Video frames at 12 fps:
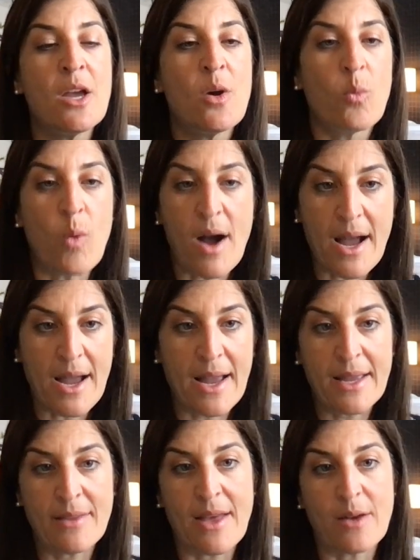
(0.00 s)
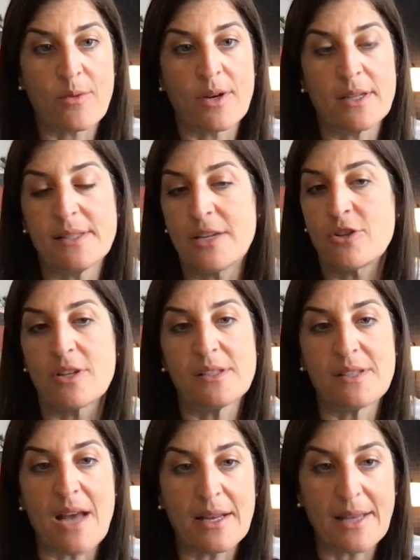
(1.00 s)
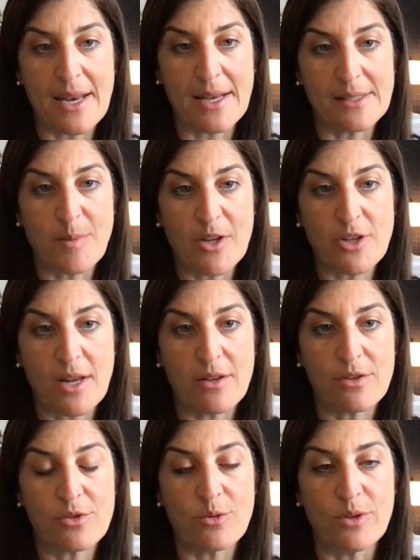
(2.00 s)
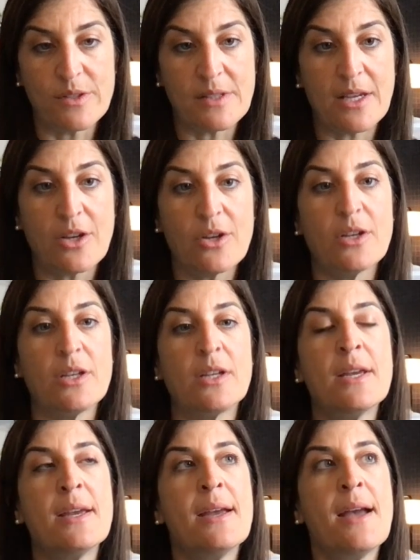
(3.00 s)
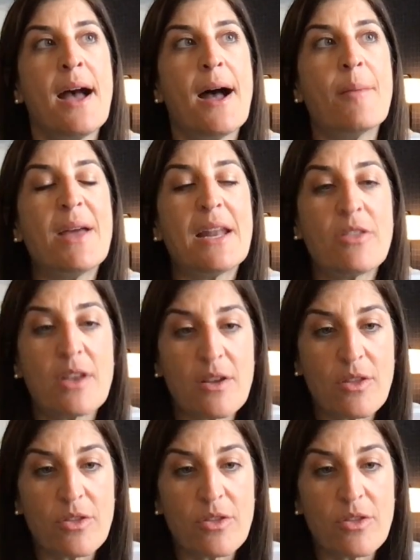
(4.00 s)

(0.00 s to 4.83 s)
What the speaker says: why that organization is not getting as much out of the tool as they could? And I think